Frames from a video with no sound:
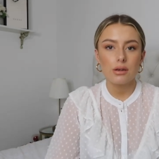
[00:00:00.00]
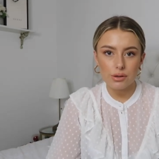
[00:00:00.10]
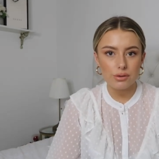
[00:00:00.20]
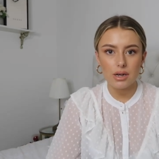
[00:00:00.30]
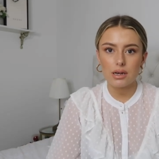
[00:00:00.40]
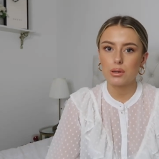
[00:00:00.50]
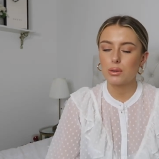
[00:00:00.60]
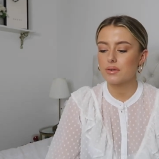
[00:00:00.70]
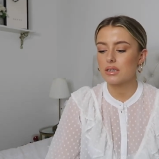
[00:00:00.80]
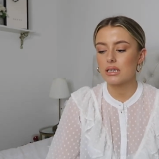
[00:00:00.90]
Huda, who
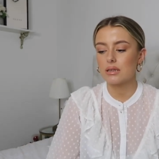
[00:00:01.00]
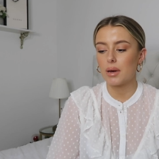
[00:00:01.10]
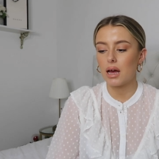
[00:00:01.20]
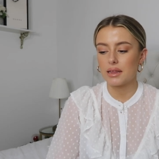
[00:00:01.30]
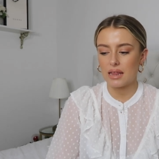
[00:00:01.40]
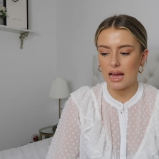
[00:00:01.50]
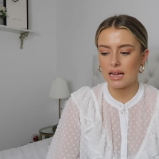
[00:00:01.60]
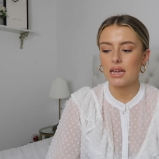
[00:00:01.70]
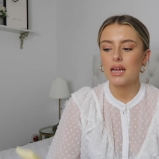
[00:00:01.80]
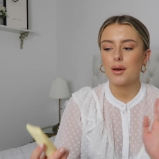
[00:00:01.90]
obviously is behind
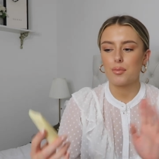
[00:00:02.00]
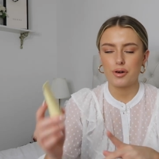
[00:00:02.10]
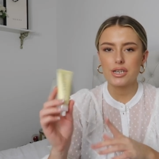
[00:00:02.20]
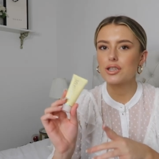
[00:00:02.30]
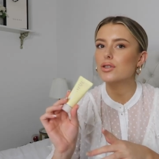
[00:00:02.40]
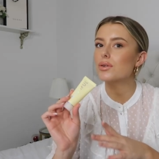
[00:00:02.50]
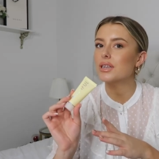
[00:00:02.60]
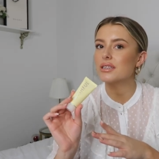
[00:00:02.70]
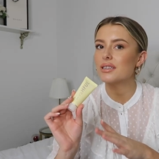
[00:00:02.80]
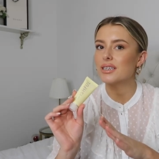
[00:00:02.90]
that, I'm pretty sure
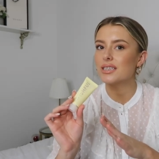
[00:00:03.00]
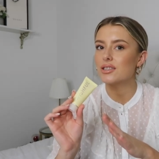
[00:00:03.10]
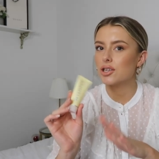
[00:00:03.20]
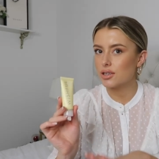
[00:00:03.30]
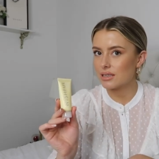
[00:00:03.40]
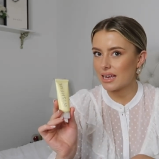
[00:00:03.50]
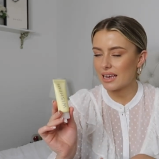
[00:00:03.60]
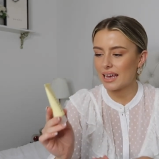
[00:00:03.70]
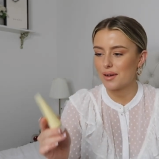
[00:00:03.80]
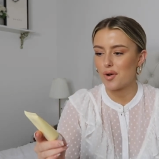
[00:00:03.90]
this is her
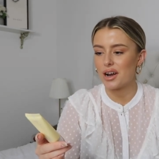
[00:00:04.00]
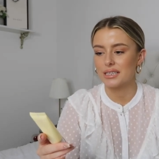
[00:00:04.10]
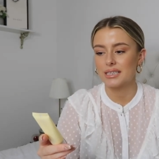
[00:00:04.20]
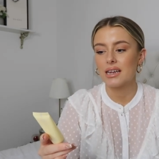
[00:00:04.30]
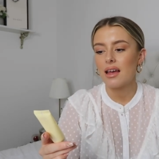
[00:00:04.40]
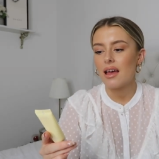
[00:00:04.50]
skincare brand.